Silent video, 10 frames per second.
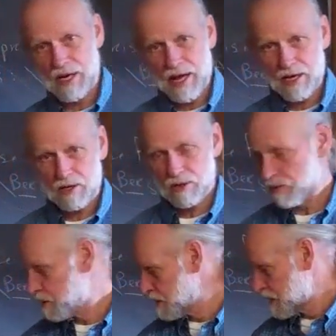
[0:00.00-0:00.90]
an
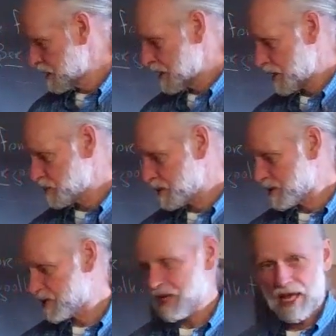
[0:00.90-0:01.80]
echo has been
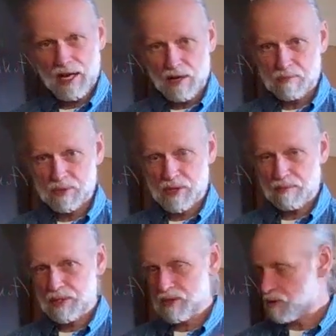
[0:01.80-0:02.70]
set up.
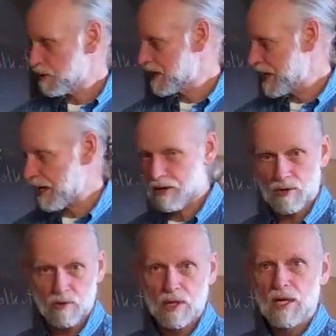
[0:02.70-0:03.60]
Something's going to
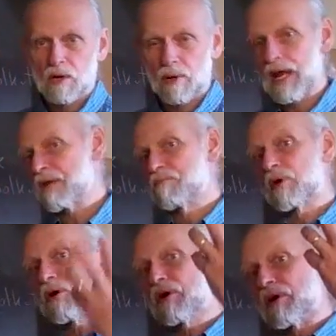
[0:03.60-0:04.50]
echo. When that
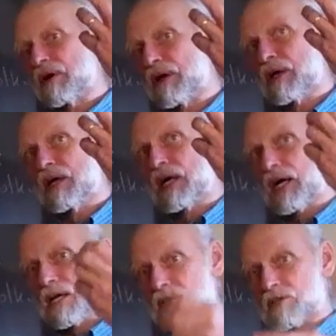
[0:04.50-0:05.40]
bird, the